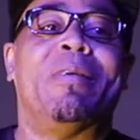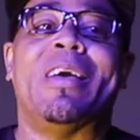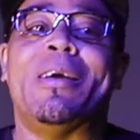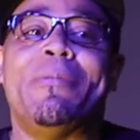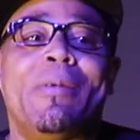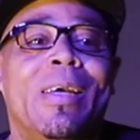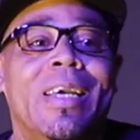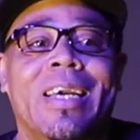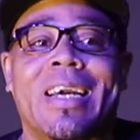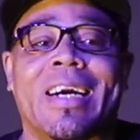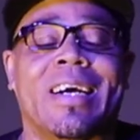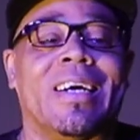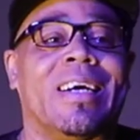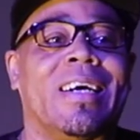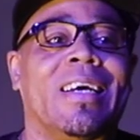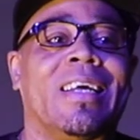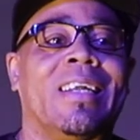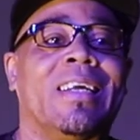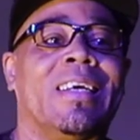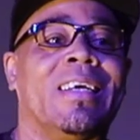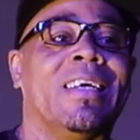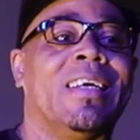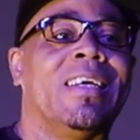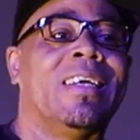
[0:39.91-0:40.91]
a BB gun.
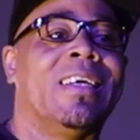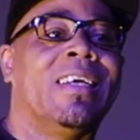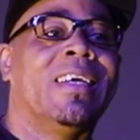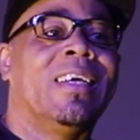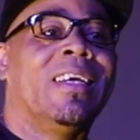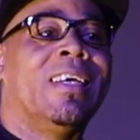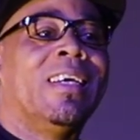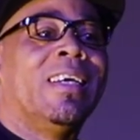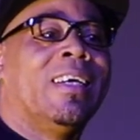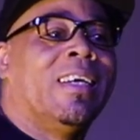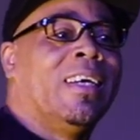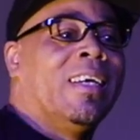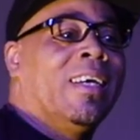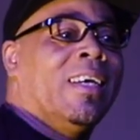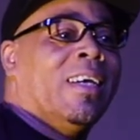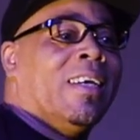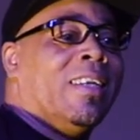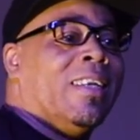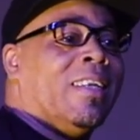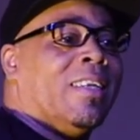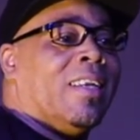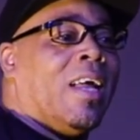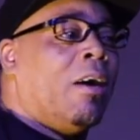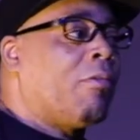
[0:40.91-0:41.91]

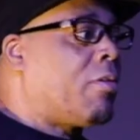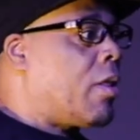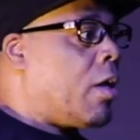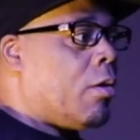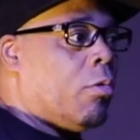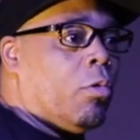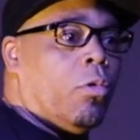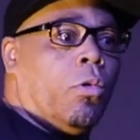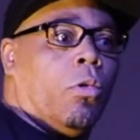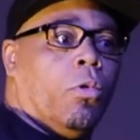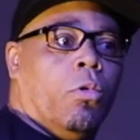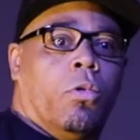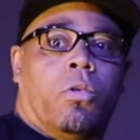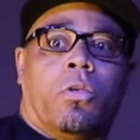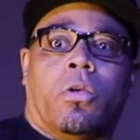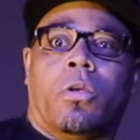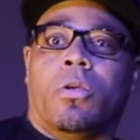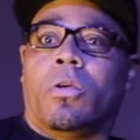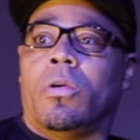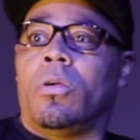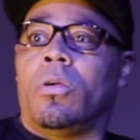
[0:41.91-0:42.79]
I was like, ooh,